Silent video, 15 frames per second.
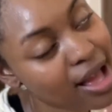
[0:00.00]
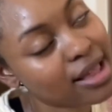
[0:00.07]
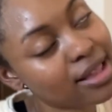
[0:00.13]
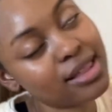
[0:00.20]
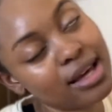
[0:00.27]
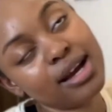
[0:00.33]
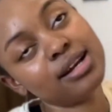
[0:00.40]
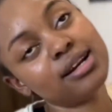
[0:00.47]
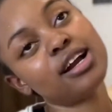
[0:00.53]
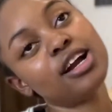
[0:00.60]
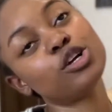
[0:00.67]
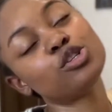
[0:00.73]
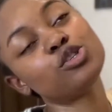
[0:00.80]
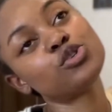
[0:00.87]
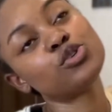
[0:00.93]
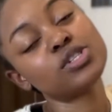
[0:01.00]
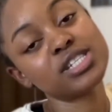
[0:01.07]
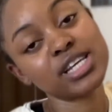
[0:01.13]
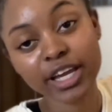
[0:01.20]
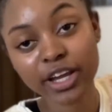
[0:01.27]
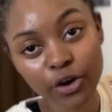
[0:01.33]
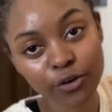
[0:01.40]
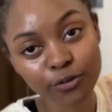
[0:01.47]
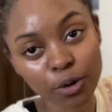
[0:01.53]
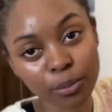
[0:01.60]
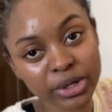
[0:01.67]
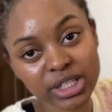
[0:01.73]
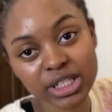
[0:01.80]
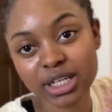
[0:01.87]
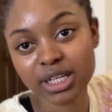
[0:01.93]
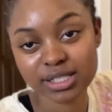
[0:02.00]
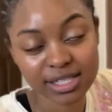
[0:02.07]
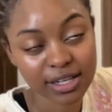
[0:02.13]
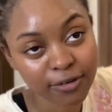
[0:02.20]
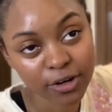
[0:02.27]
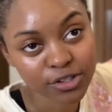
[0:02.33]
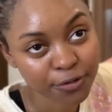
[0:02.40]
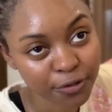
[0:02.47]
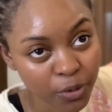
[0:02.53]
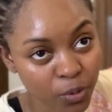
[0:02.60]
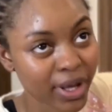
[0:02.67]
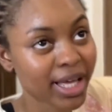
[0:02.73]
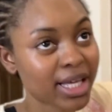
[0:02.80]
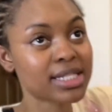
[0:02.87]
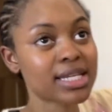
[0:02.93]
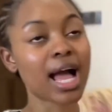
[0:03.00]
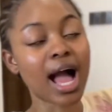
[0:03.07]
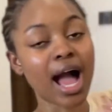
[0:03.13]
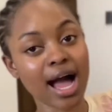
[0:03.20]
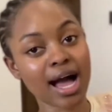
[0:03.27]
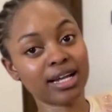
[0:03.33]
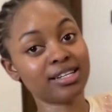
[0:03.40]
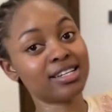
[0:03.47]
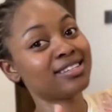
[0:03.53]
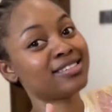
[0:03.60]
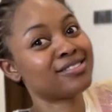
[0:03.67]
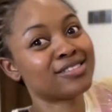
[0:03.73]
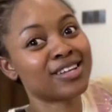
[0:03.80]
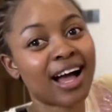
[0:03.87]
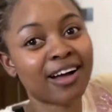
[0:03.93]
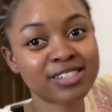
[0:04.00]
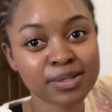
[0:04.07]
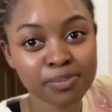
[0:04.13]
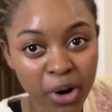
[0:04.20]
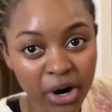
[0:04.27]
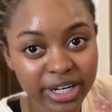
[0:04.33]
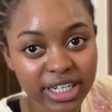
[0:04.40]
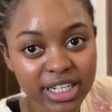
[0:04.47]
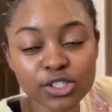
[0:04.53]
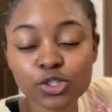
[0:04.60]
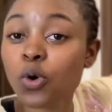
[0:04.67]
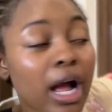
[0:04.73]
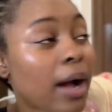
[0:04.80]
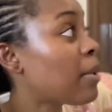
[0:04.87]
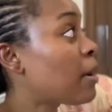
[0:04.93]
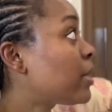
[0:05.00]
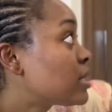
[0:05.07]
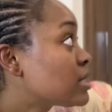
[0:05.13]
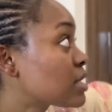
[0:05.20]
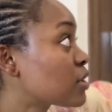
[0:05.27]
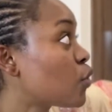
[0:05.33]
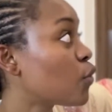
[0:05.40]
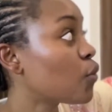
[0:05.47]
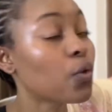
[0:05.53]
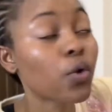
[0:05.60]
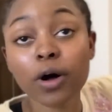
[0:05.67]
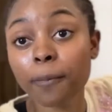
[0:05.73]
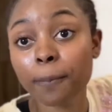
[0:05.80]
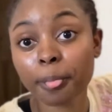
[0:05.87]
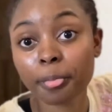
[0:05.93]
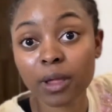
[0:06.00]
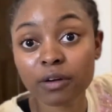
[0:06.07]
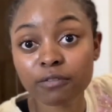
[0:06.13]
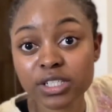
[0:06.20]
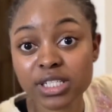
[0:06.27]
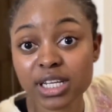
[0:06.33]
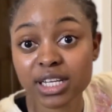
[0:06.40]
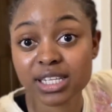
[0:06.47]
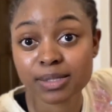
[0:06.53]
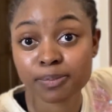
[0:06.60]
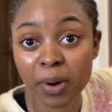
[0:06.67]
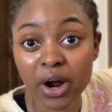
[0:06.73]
than to take care of your body in several different ways and to have spa days. So I'm about to go visit a spa